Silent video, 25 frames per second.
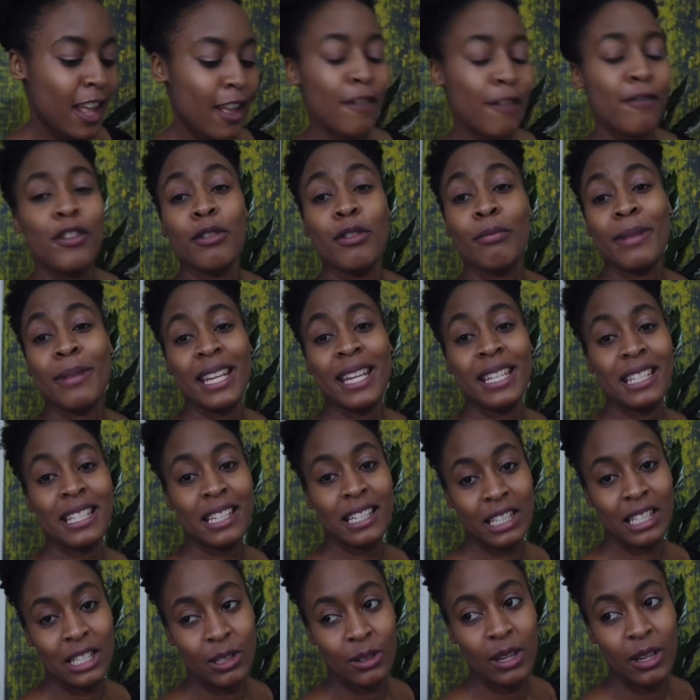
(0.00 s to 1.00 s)
if you made
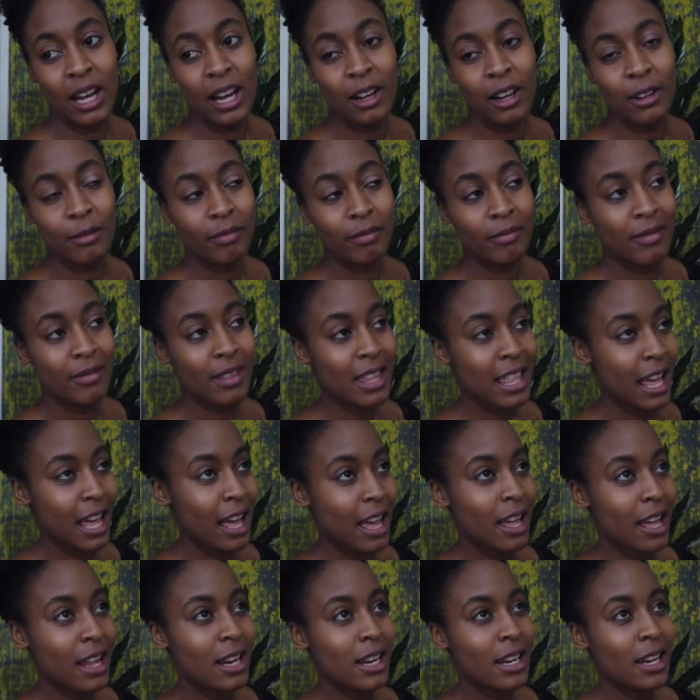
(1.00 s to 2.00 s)
it until now,
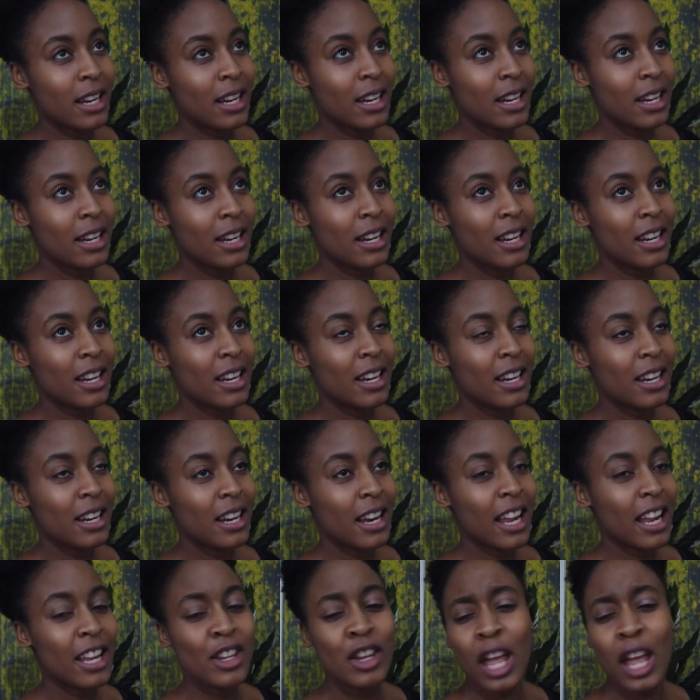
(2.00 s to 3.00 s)
then
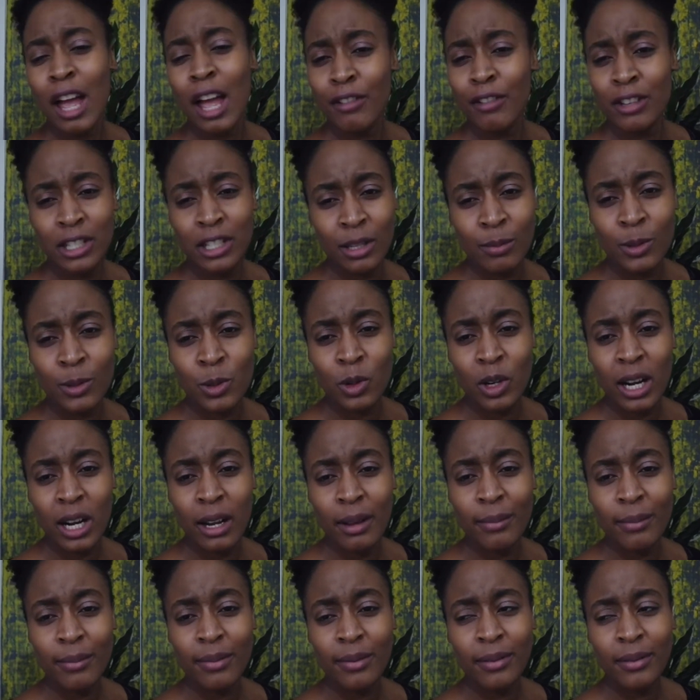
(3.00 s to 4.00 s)
and you haven't
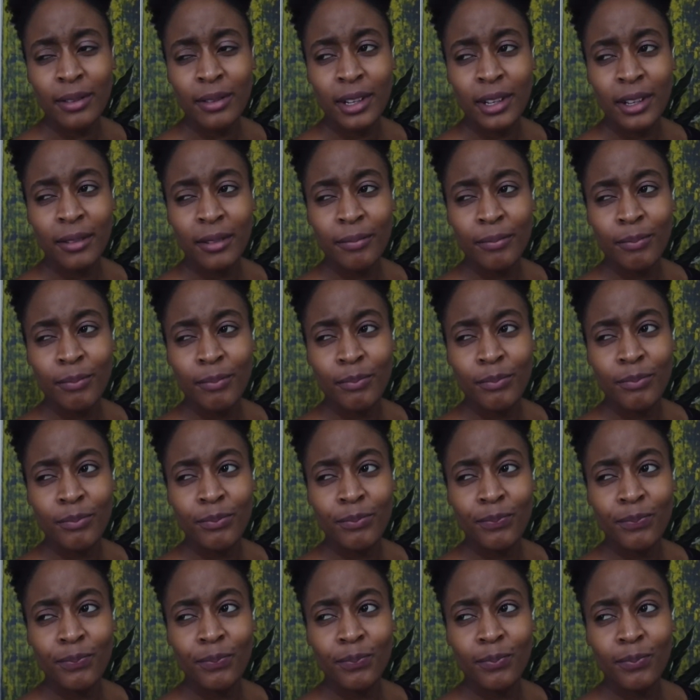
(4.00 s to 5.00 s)
subscribed,
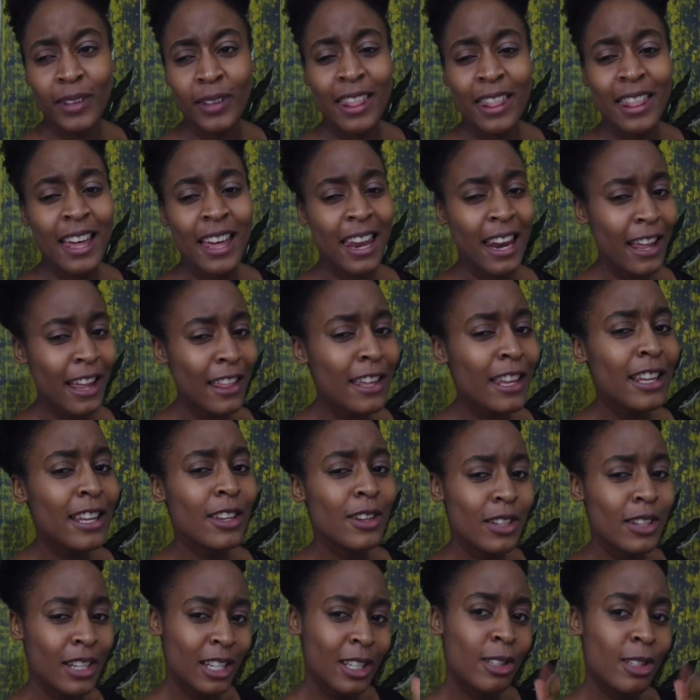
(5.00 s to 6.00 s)
then I
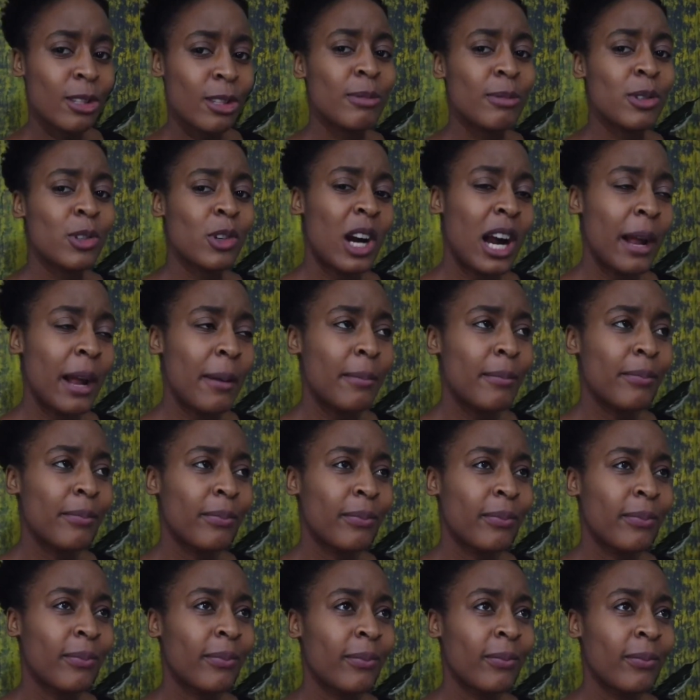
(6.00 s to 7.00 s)
think you need to subscribe.
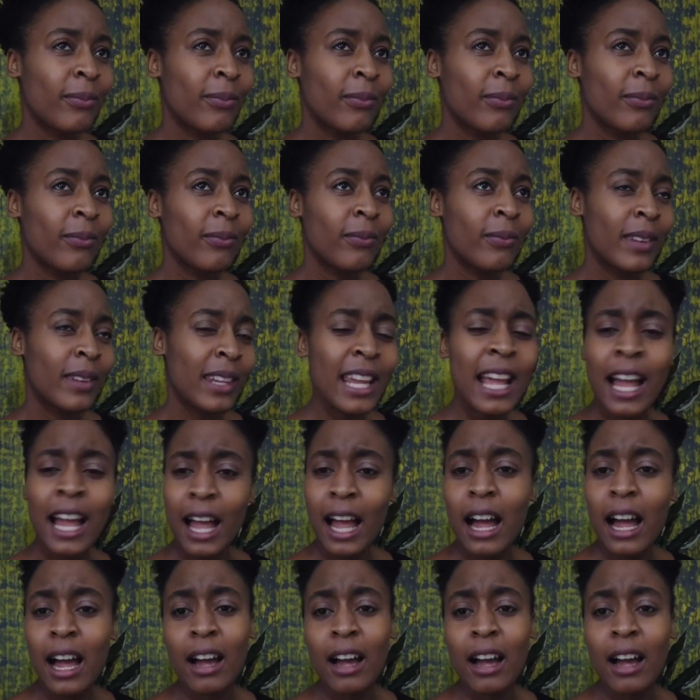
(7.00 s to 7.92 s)
Yeah,